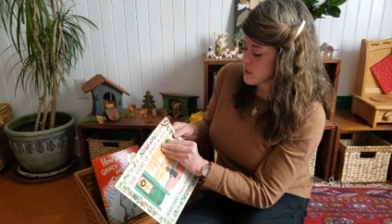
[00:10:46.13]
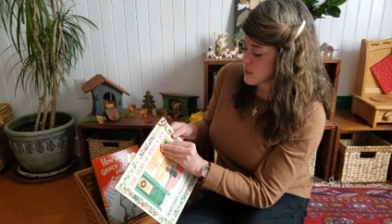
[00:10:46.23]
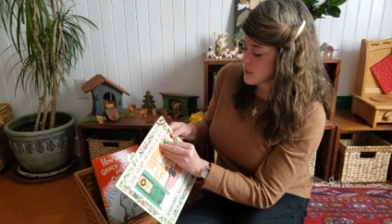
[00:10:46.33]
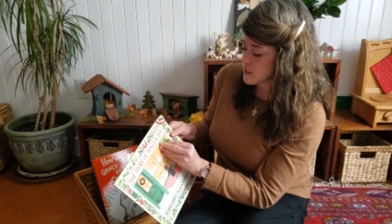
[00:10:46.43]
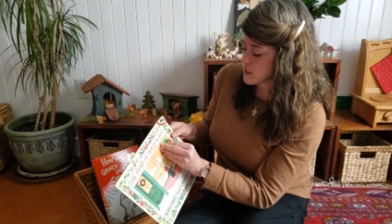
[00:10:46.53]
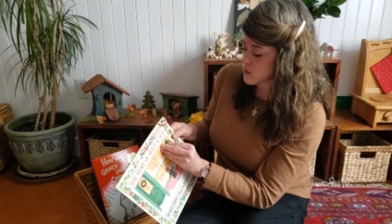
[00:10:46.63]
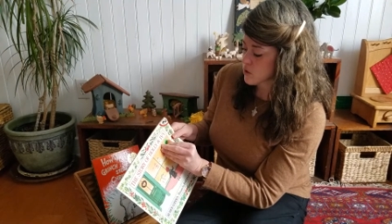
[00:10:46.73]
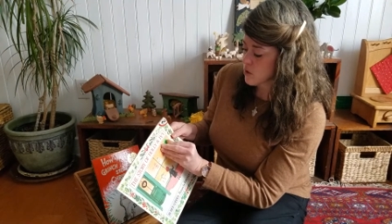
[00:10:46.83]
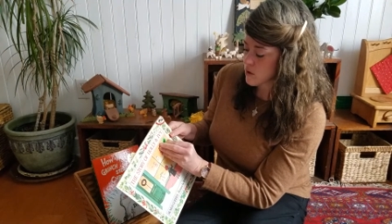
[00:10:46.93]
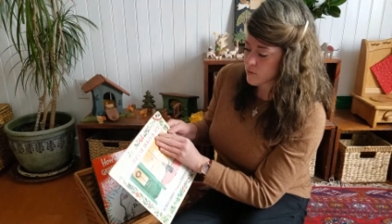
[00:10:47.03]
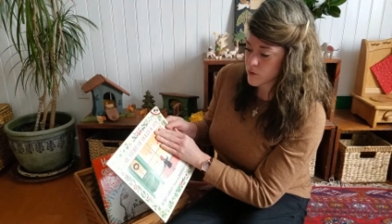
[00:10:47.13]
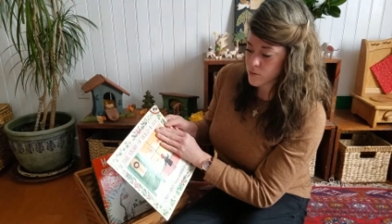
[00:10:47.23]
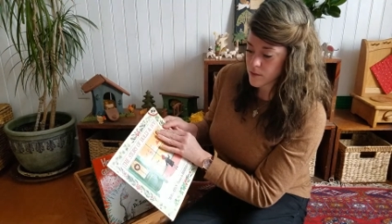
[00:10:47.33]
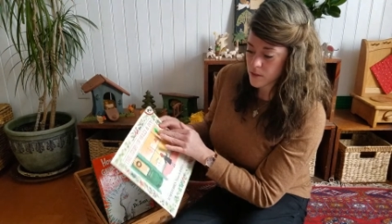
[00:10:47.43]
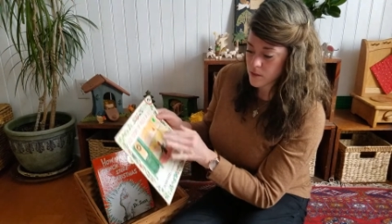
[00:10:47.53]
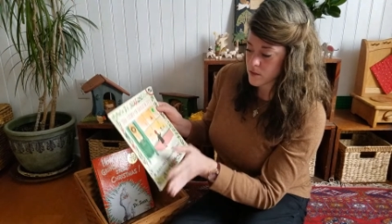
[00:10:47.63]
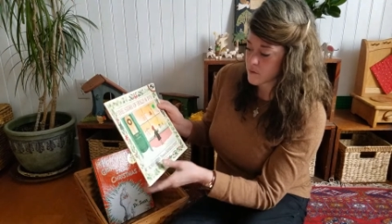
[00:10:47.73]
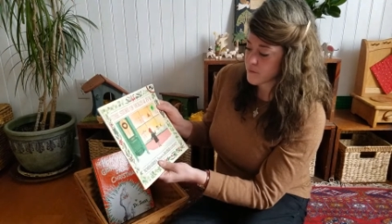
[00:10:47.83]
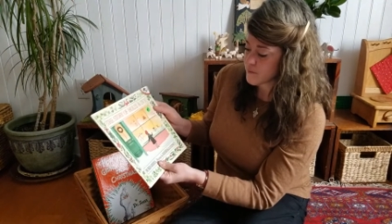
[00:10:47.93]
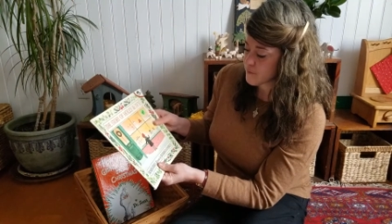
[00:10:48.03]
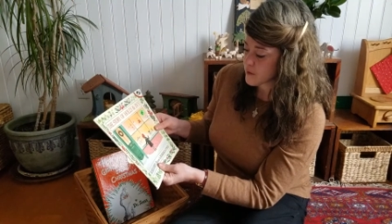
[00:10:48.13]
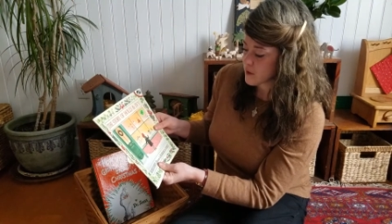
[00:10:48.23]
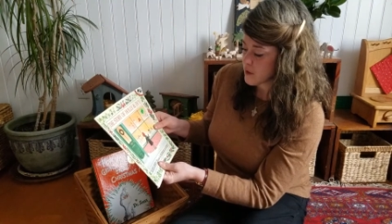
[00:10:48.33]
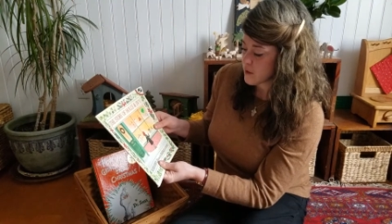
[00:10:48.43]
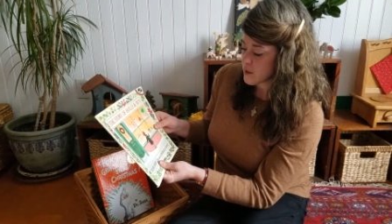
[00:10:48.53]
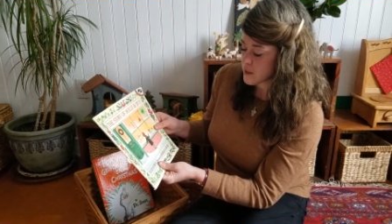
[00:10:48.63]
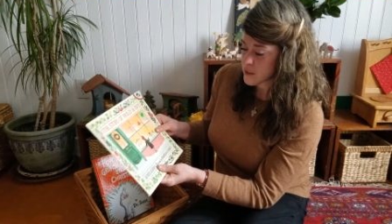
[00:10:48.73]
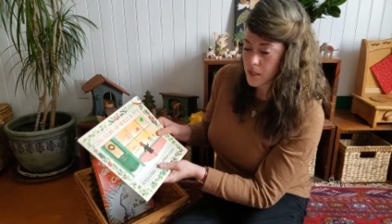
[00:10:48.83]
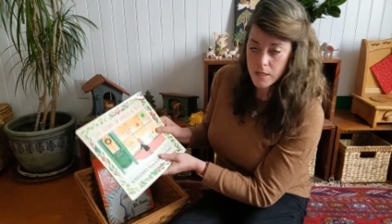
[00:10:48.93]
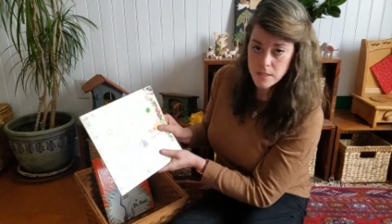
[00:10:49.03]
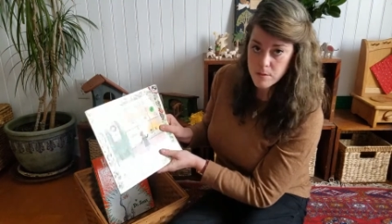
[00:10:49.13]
a discard, which means that it's not as